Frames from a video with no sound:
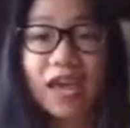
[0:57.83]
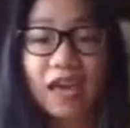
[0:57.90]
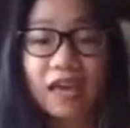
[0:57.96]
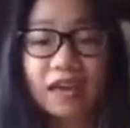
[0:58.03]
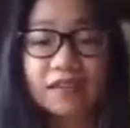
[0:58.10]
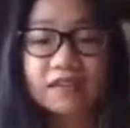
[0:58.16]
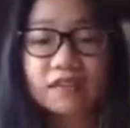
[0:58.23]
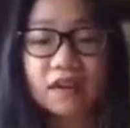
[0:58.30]

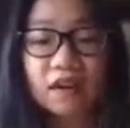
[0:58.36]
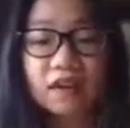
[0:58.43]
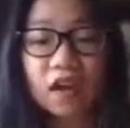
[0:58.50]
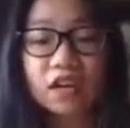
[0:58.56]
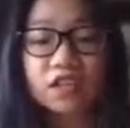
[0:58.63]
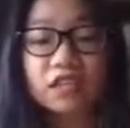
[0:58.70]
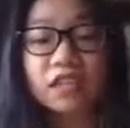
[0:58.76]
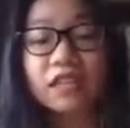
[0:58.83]
AIS are
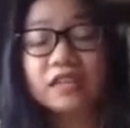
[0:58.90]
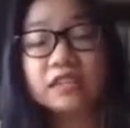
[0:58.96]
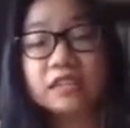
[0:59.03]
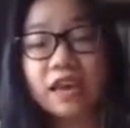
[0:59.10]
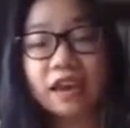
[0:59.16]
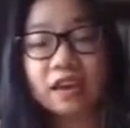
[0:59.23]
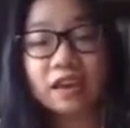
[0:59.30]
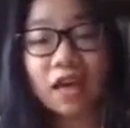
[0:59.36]
largely linked
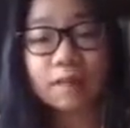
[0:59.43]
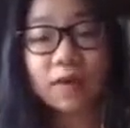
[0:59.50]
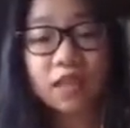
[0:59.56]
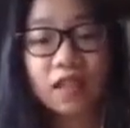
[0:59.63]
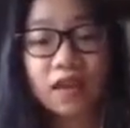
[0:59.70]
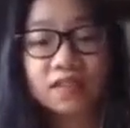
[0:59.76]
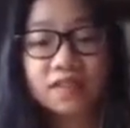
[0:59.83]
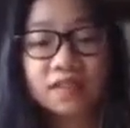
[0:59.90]
to
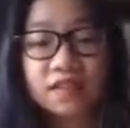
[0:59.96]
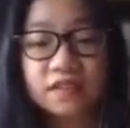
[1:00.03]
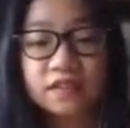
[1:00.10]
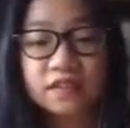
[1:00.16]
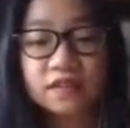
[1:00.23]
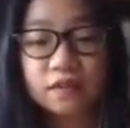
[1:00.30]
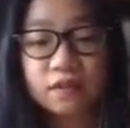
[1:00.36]
economic losses